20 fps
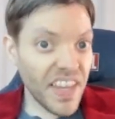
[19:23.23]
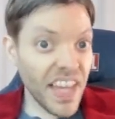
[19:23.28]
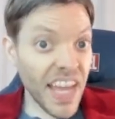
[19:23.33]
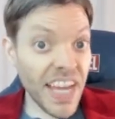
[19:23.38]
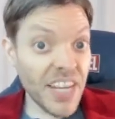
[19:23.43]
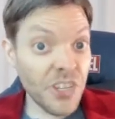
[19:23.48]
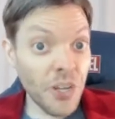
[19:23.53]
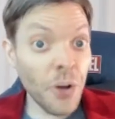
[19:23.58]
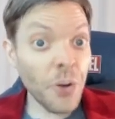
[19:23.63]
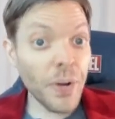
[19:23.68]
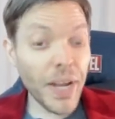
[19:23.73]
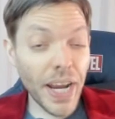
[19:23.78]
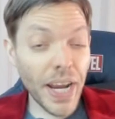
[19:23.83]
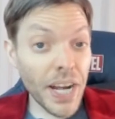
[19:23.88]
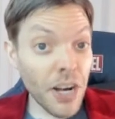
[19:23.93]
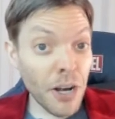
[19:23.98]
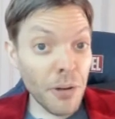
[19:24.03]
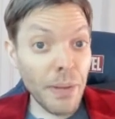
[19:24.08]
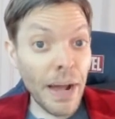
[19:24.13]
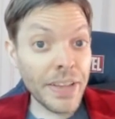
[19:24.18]
and don't
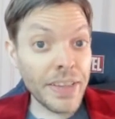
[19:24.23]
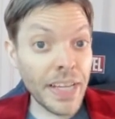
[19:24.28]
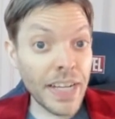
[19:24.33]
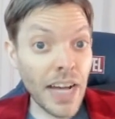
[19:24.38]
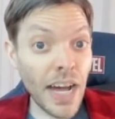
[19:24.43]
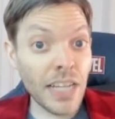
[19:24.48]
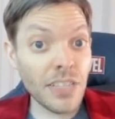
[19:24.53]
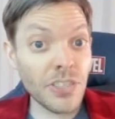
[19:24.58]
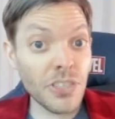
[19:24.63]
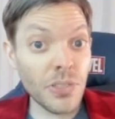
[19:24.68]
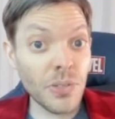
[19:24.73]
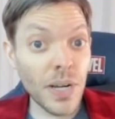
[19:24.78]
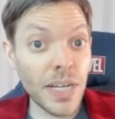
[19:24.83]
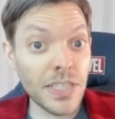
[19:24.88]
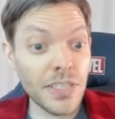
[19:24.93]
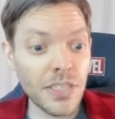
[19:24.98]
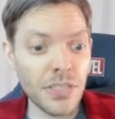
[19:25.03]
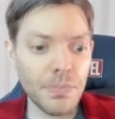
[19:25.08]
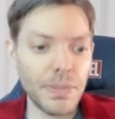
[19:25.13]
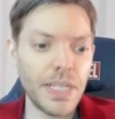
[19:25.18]
care about the
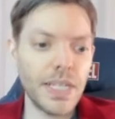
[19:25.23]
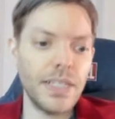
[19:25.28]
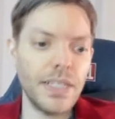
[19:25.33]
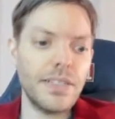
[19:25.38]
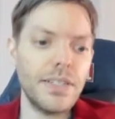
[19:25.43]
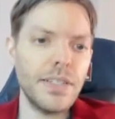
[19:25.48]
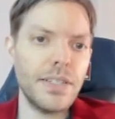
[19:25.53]
consequences because